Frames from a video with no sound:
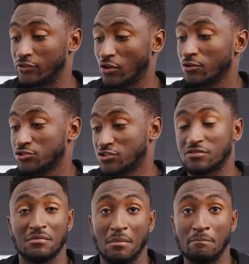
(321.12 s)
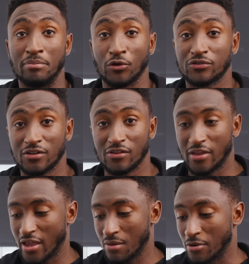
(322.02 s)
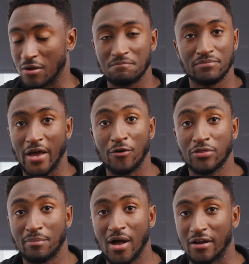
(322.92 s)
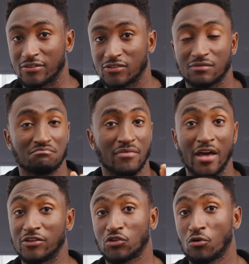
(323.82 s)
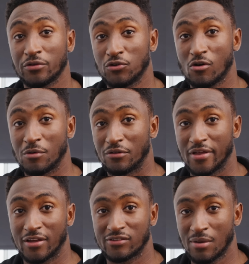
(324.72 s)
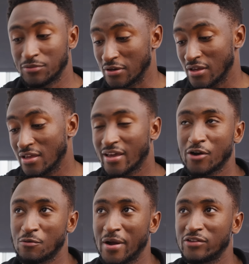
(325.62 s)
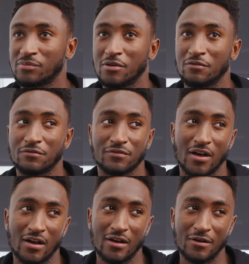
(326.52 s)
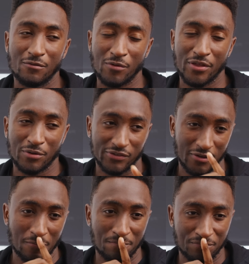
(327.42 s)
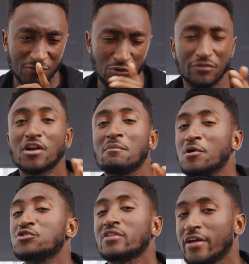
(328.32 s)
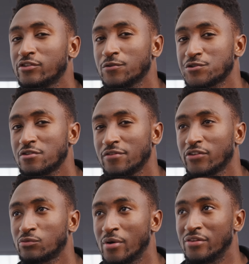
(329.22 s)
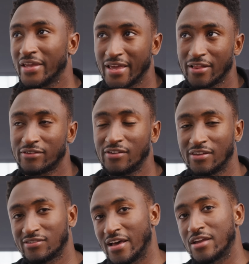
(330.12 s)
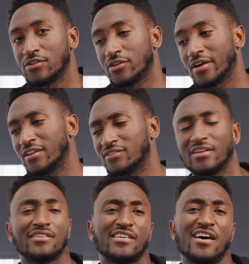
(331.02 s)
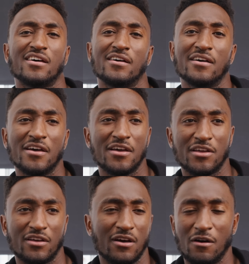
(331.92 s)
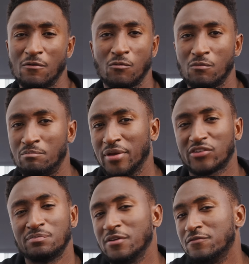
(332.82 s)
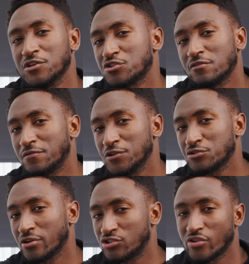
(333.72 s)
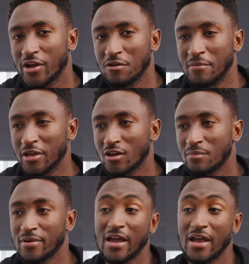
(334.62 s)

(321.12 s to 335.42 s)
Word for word: it's all just built into the camera, out the box, and it's totally normal and accepted. Kind of reminds me of uh, when there was a sort of a commercialized version of this when the Galaxy S9 in the United States had a a Bixby Vision feature to try on makeup,